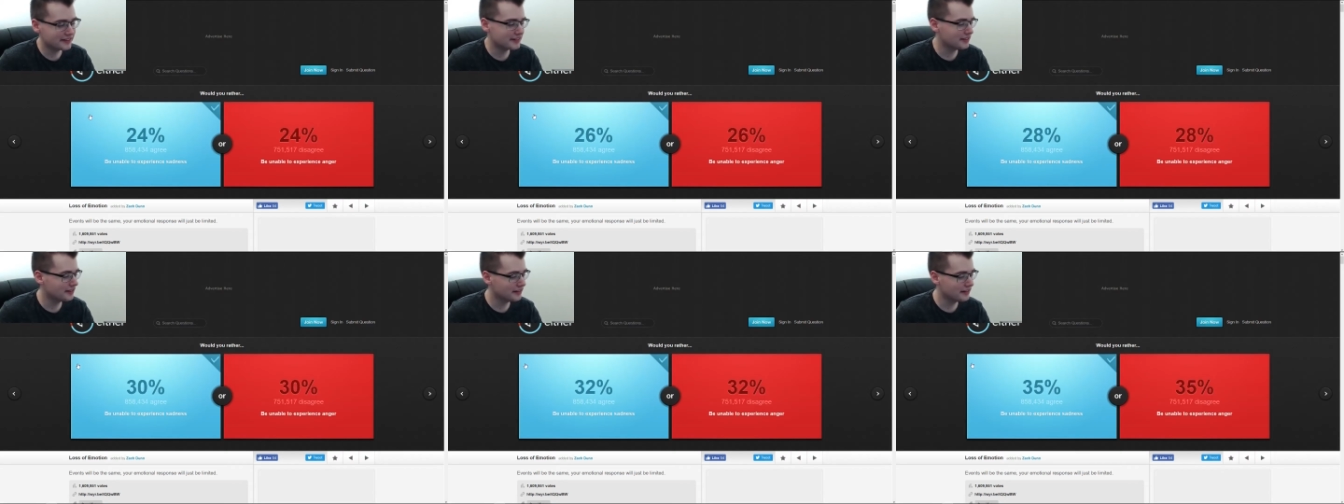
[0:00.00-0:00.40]

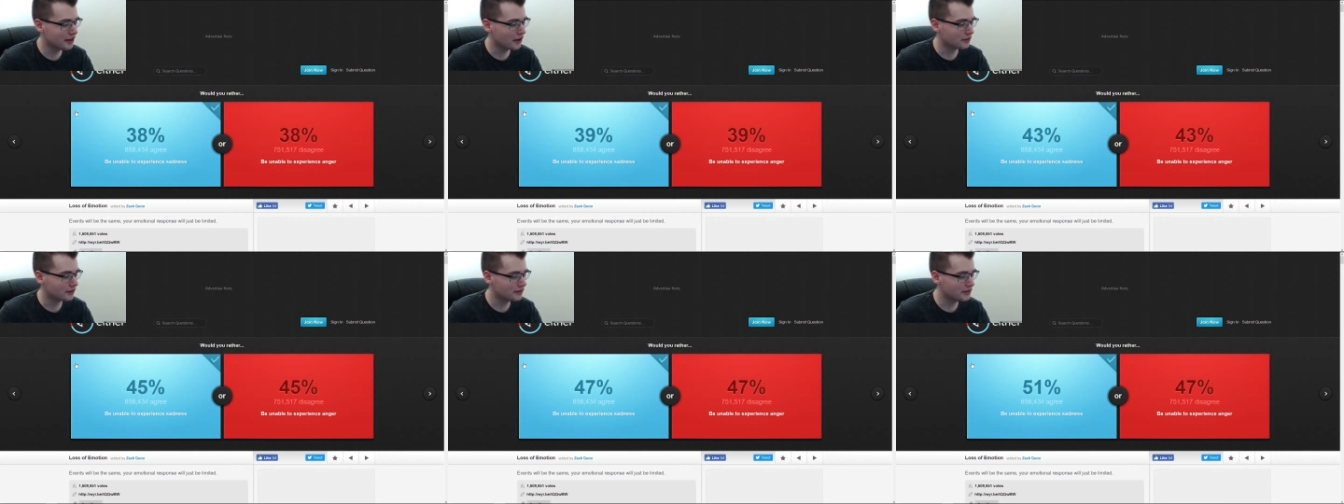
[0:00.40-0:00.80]
No
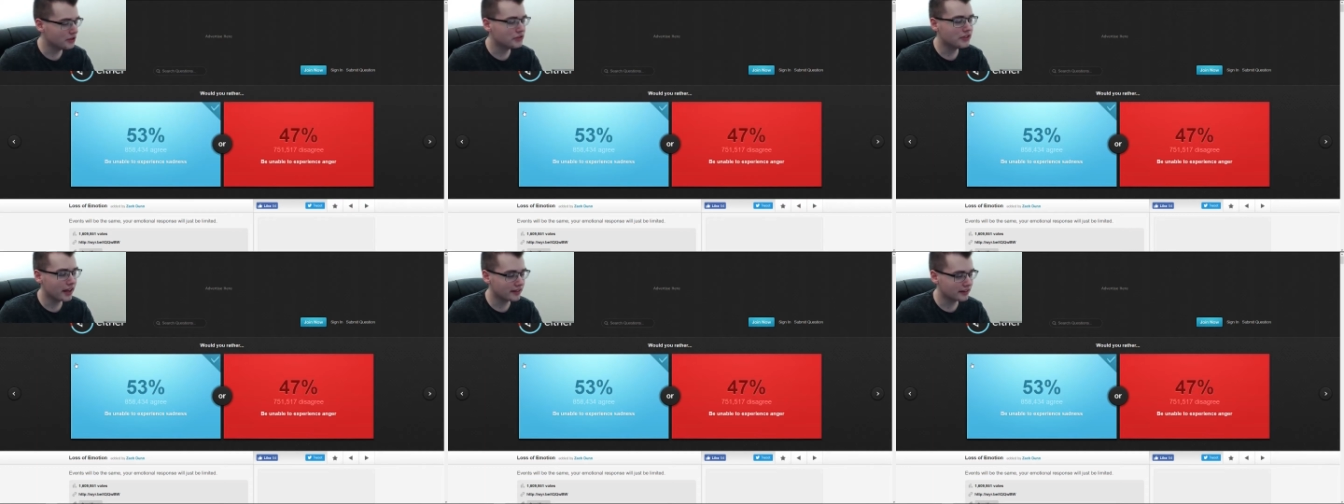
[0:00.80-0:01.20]

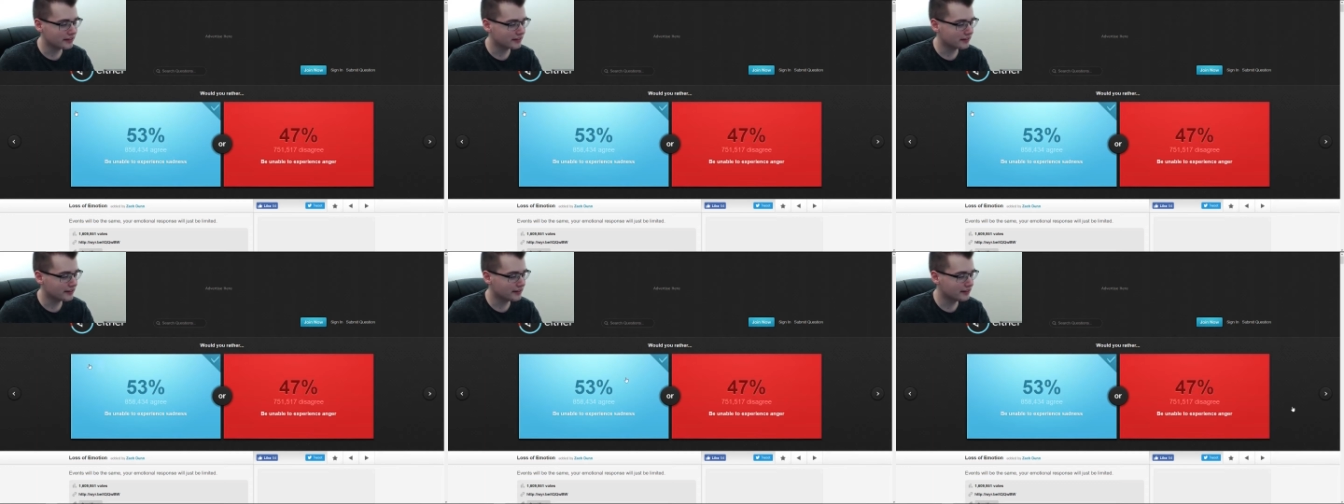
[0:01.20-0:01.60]

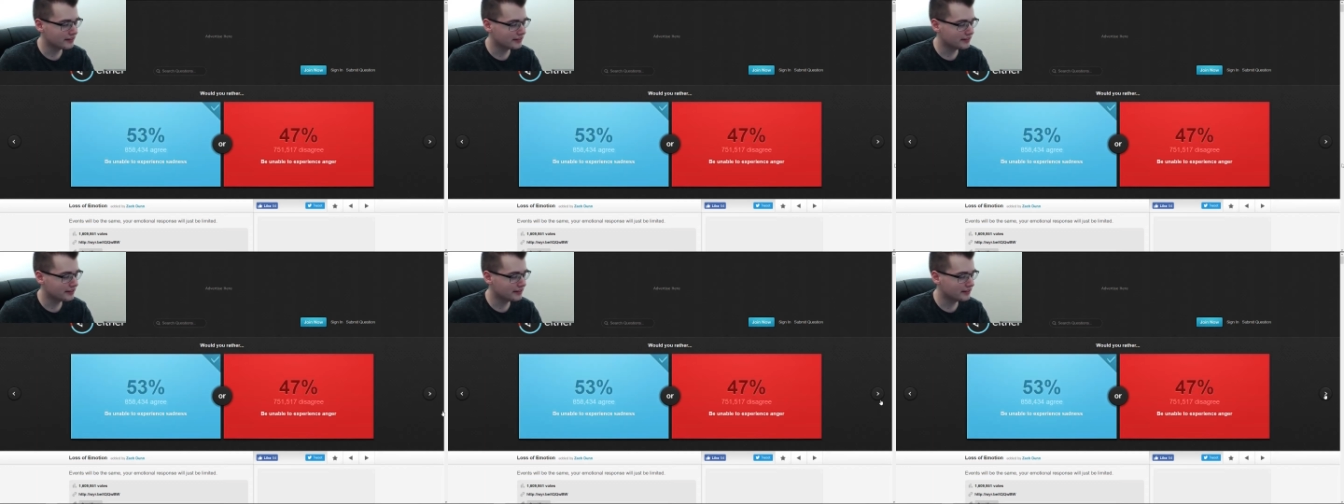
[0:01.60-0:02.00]
sadness.
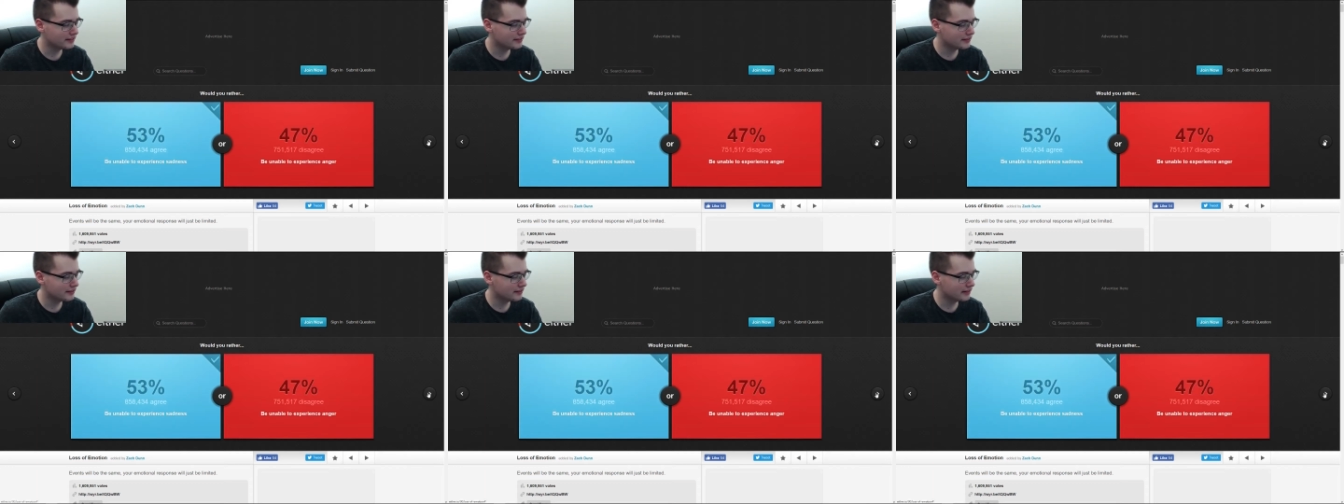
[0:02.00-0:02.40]

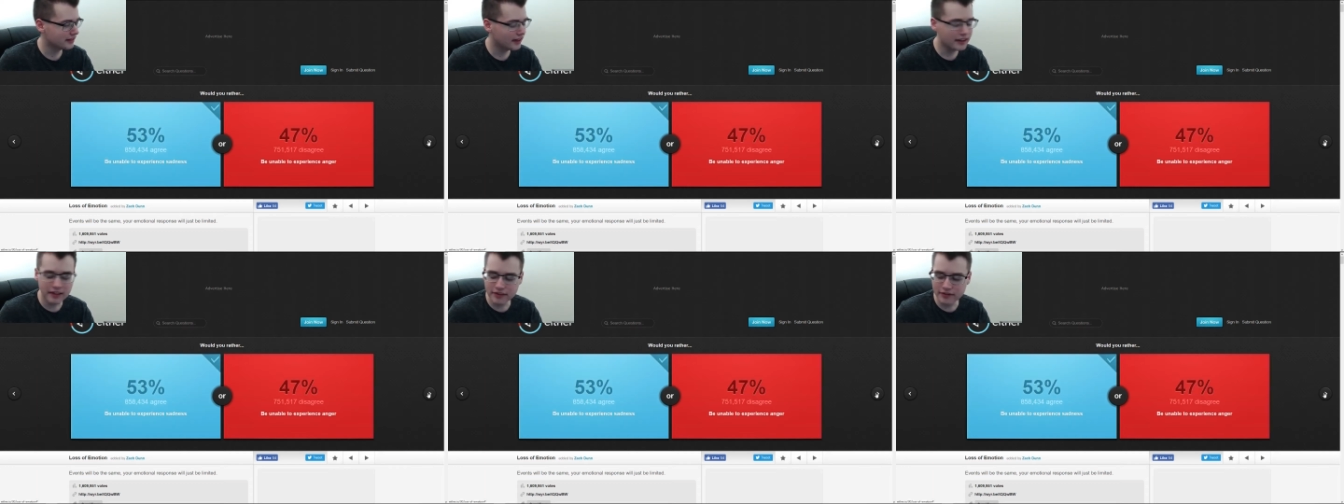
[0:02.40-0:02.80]
I
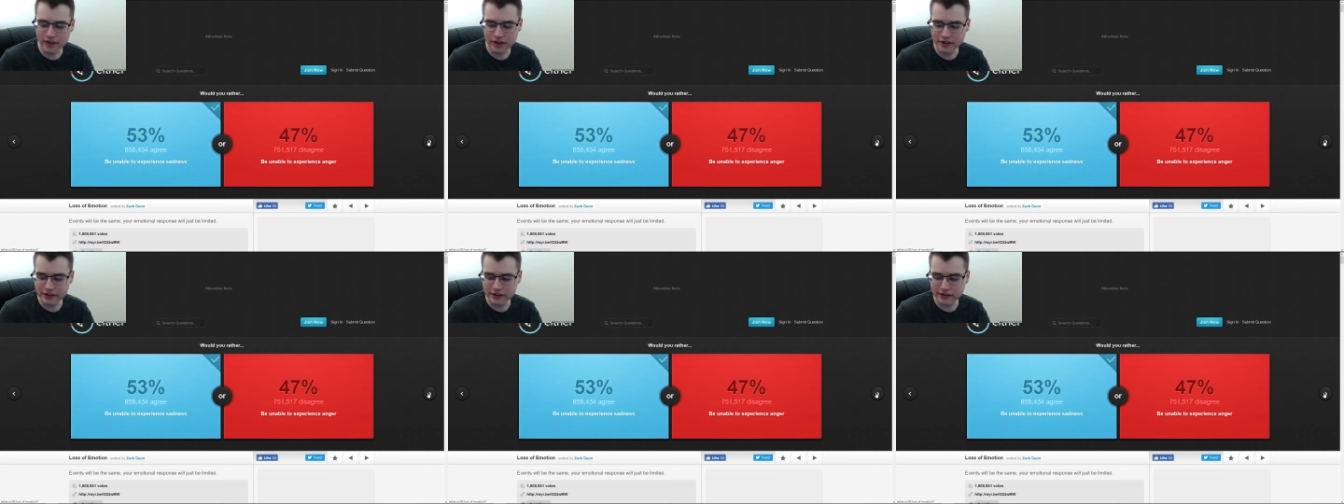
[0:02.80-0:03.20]
love
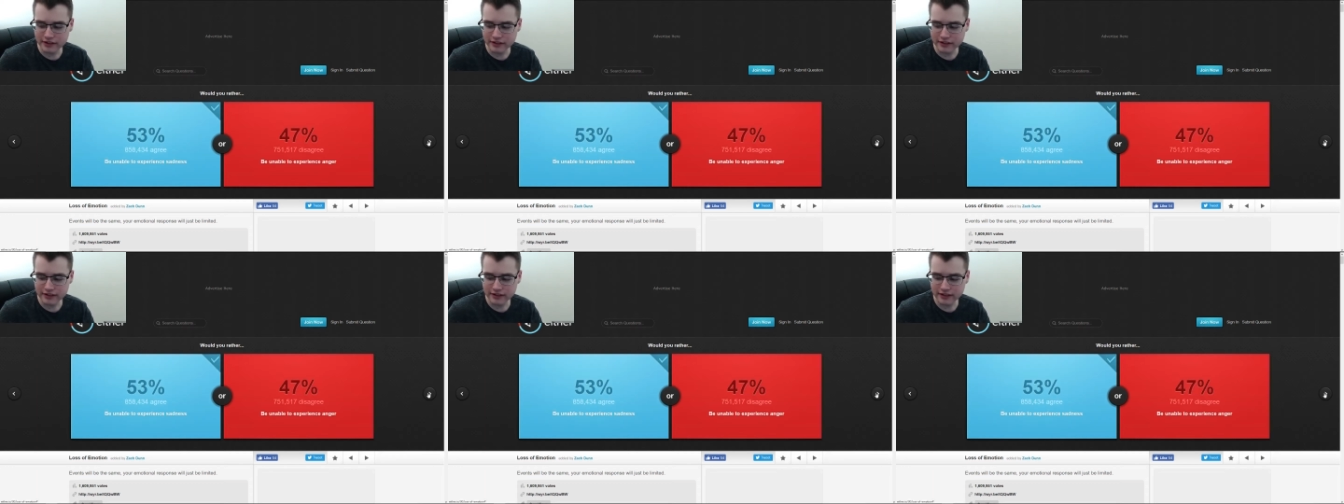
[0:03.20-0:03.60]
anger.
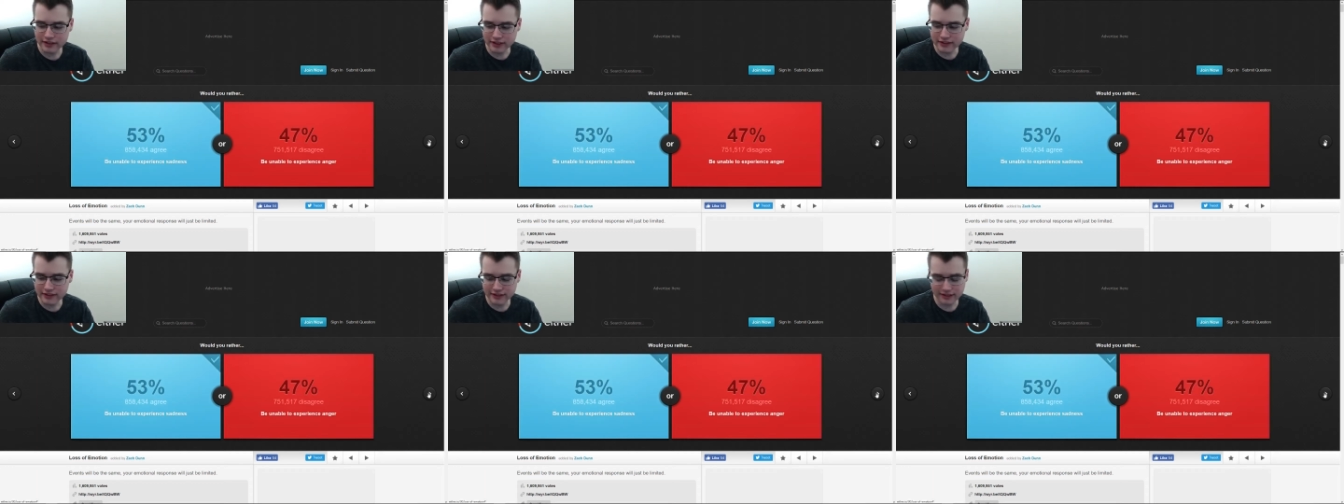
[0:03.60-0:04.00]

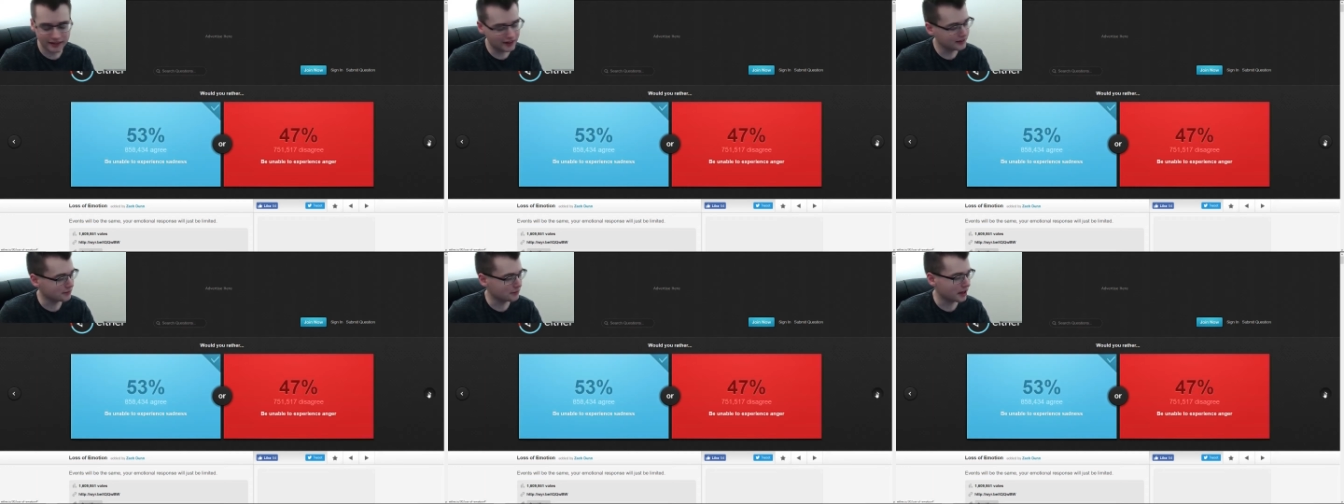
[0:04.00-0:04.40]
That's
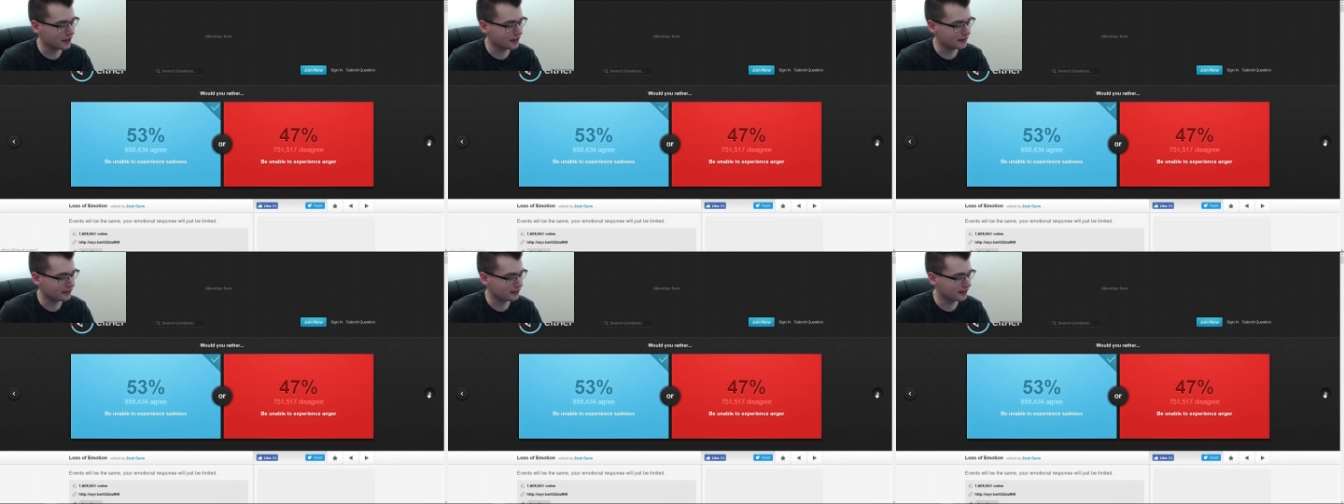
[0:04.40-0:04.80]
my
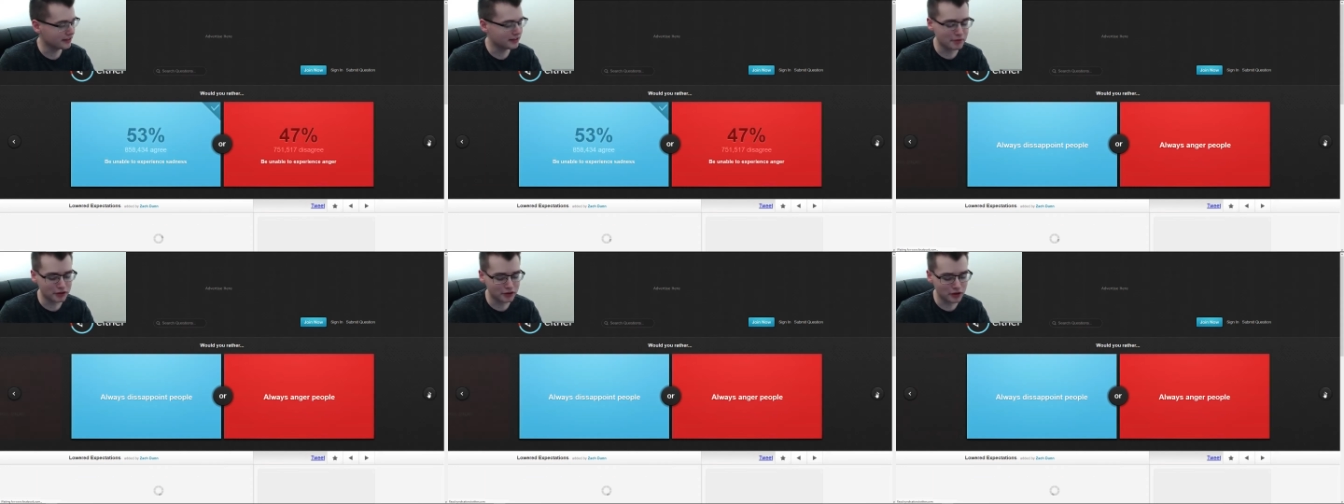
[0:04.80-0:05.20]

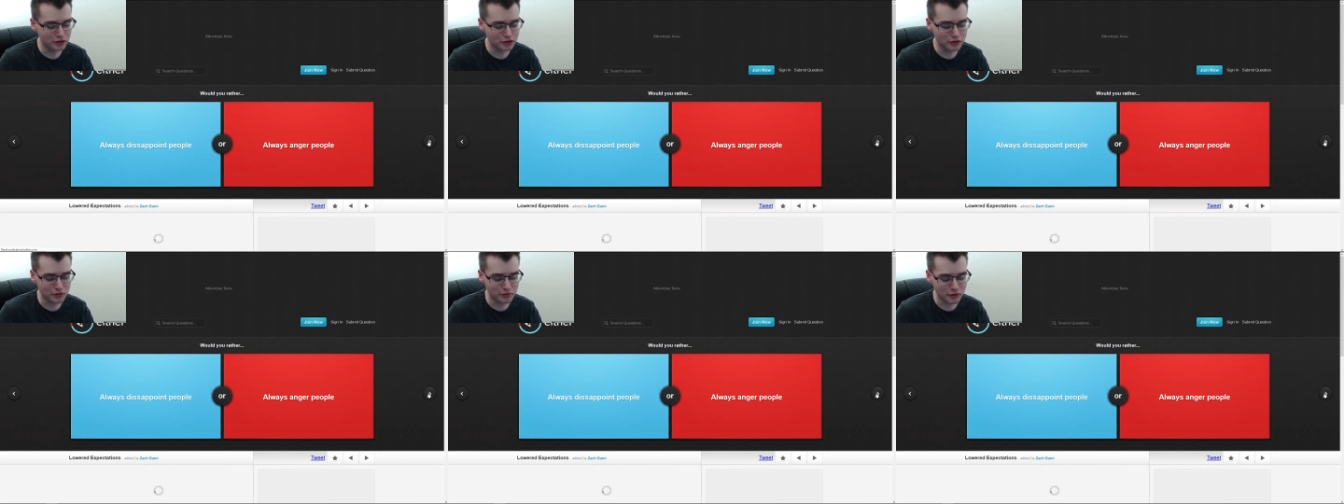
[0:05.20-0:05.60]
go-to
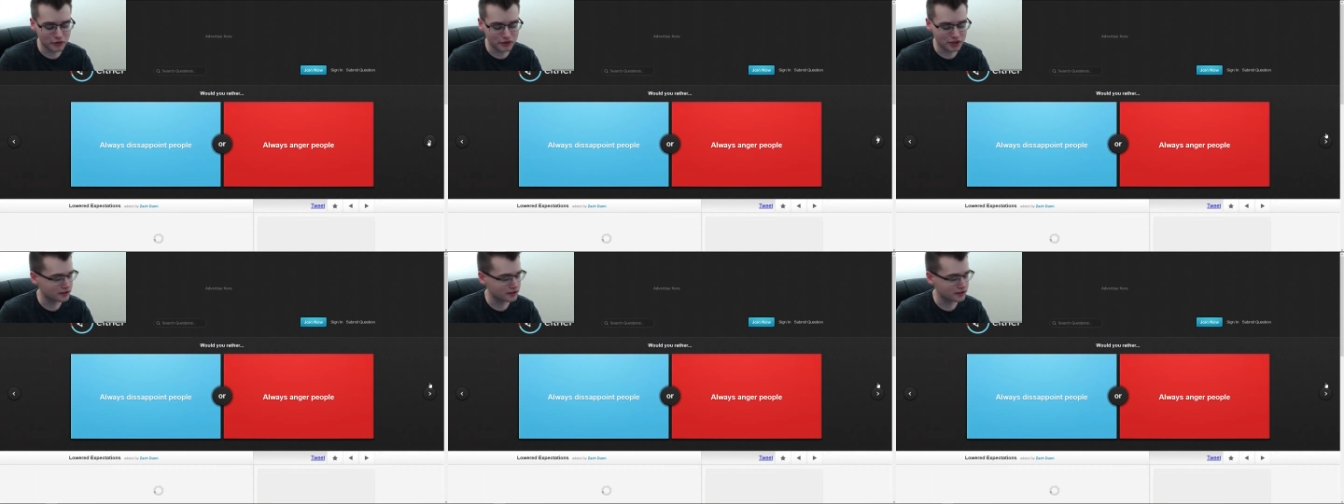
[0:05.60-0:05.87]
emotion.